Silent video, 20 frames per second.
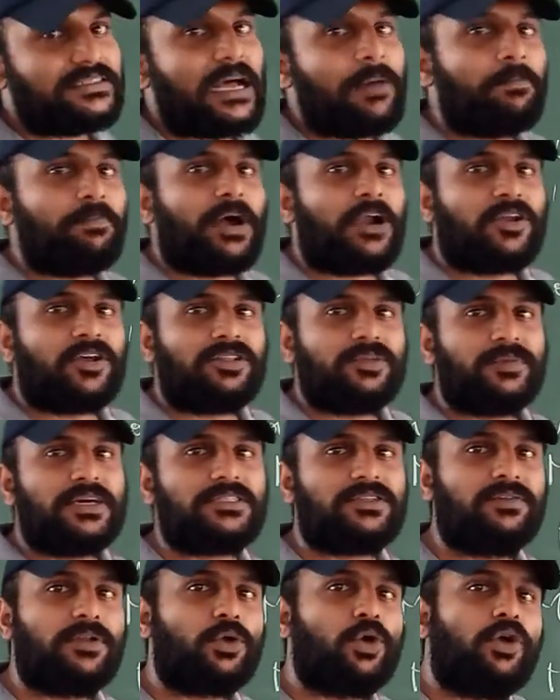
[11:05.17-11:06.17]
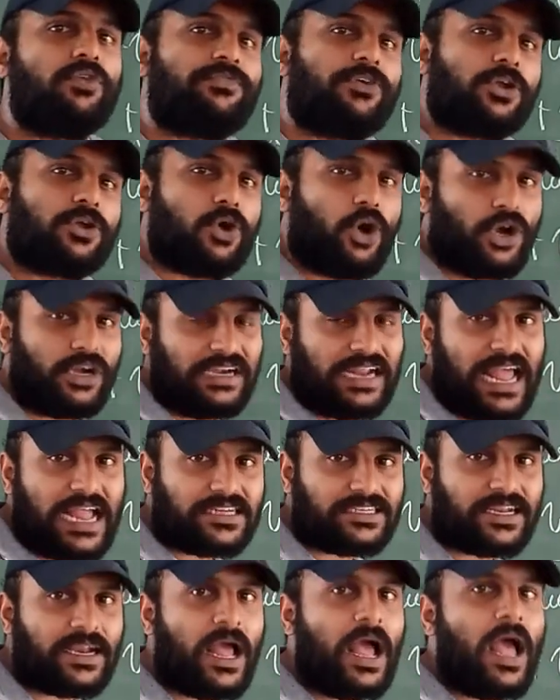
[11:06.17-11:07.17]
part of the muscle will go for
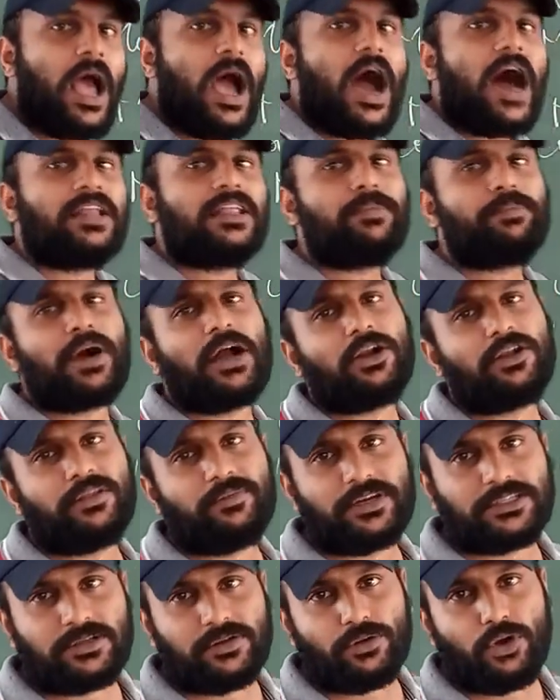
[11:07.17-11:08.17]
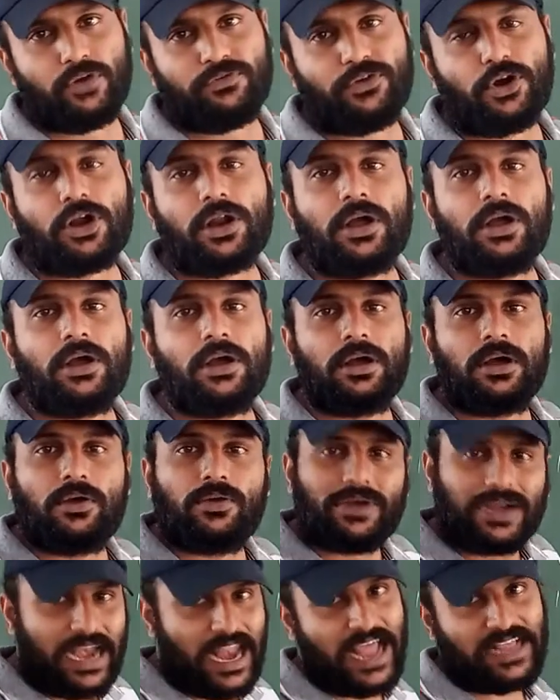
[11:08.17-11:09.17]
contraction, other part of the muscle will go
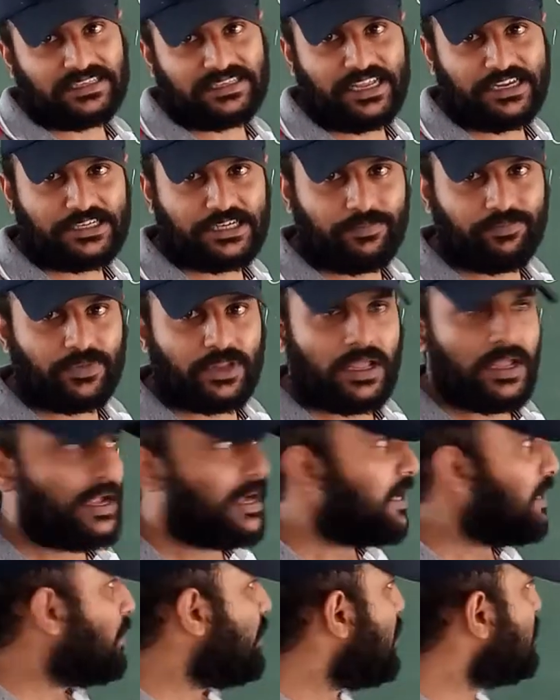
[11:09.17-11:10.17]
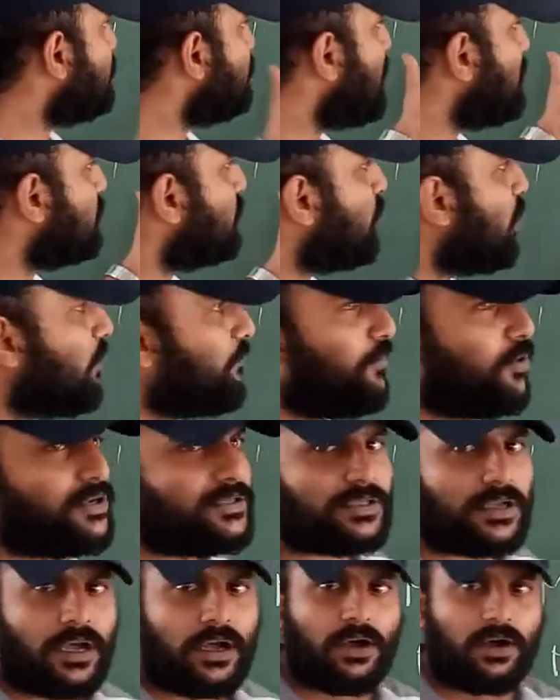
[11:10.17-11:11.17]
for relaxation. Does muscular
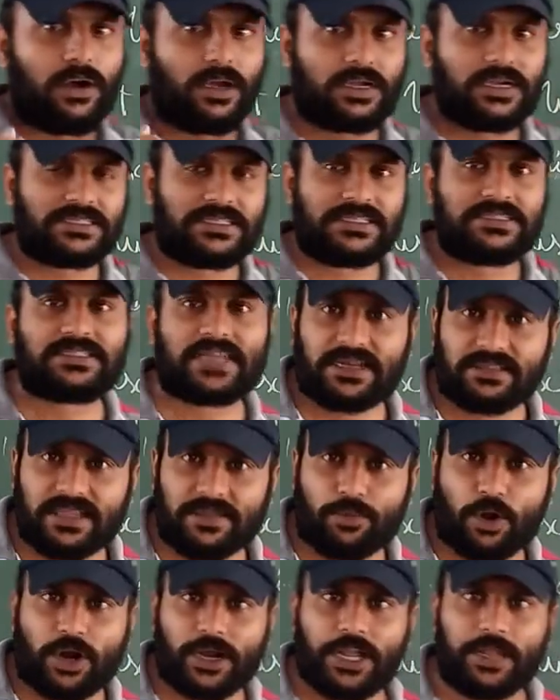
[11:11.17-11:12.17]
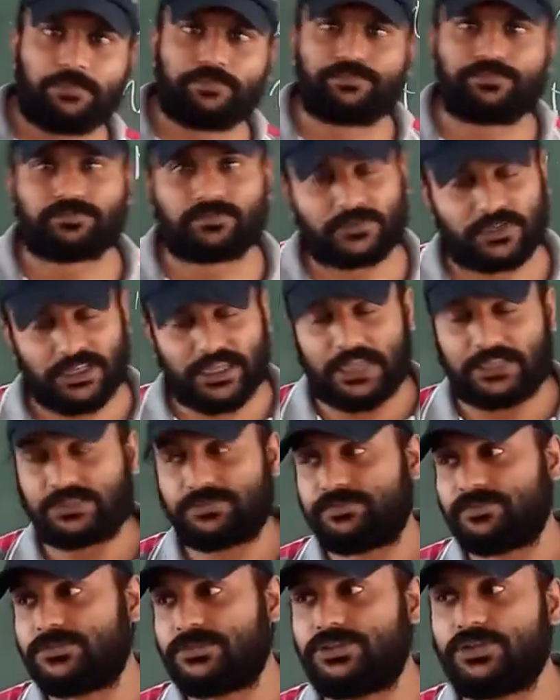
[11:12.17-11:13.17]
force occurs inside the body? Yes.
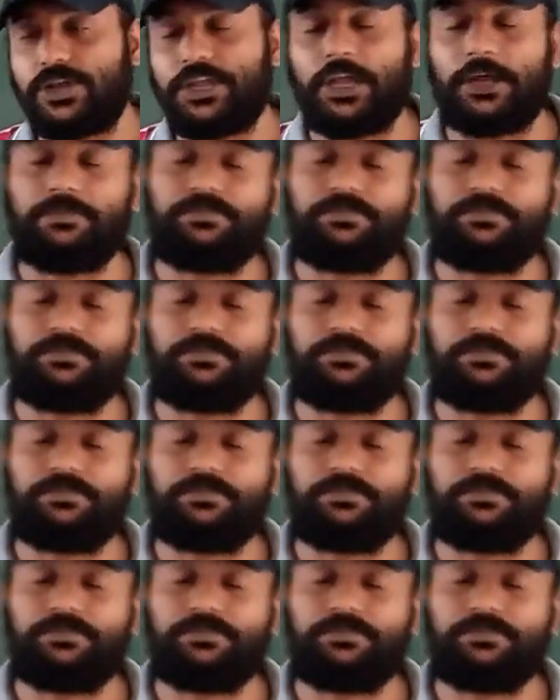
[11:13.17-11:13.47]
So here,